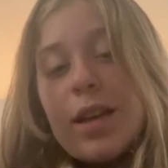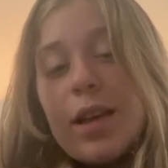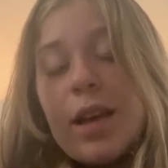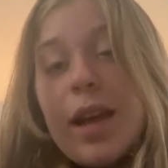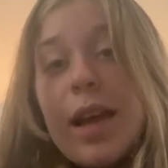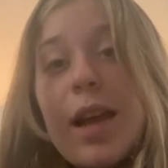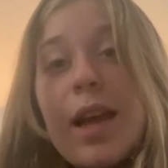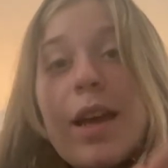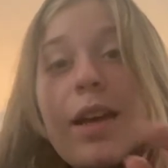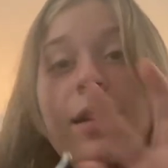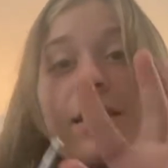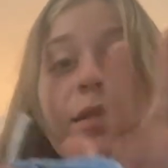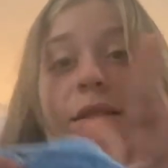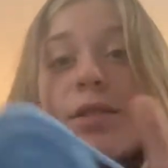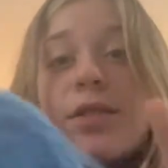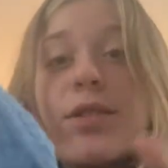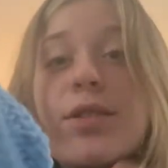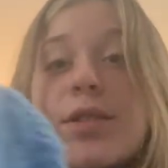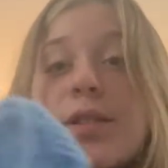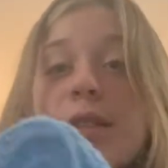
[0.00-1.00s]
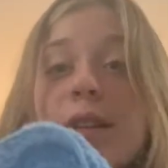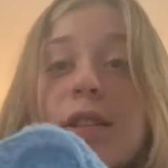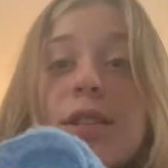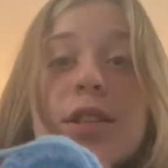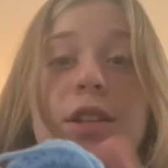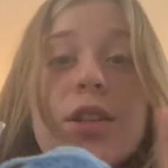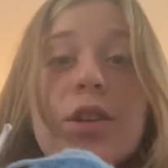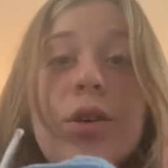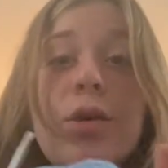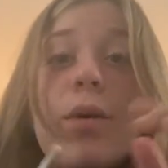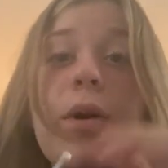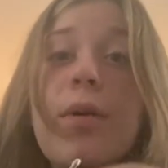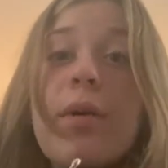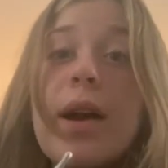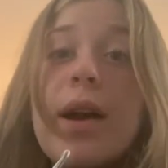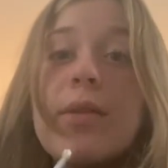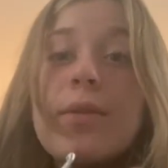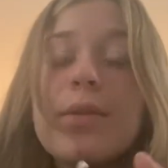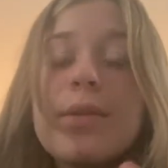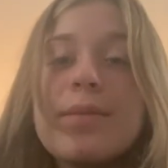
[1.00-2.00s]
And just continue
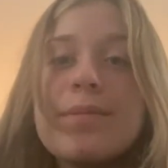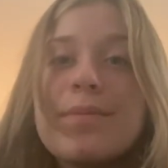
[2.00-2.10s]
around.